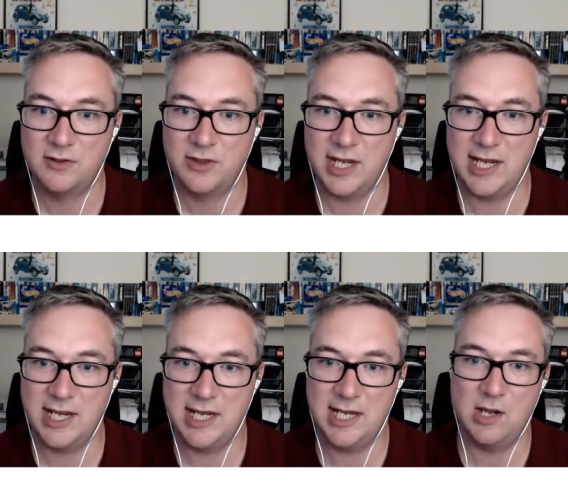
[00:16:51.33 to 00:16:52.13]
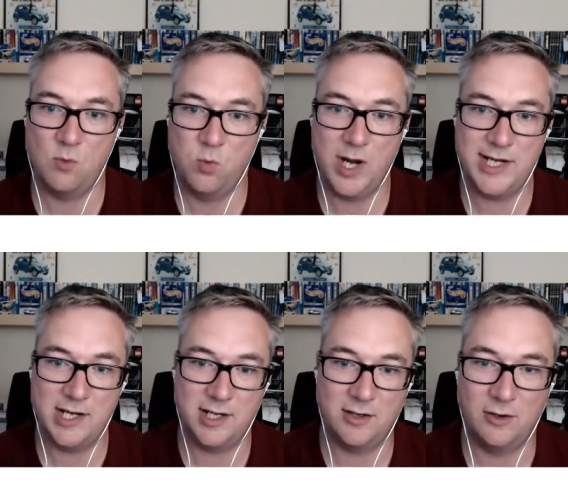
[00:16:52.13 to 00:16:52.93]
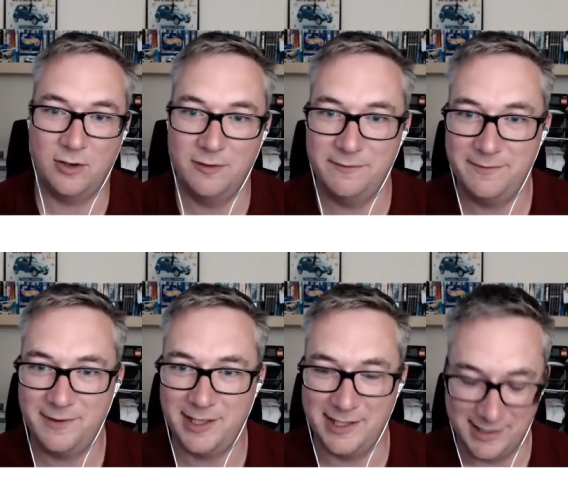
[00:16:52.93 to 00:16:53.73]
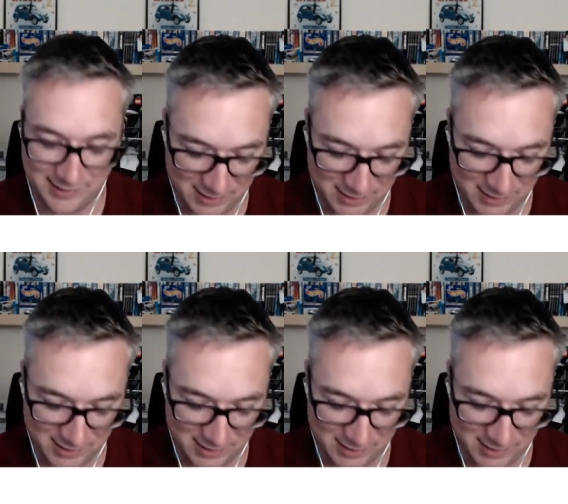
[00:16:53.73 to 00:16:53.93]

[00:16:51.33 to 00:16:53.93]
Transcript: the winner of, and this is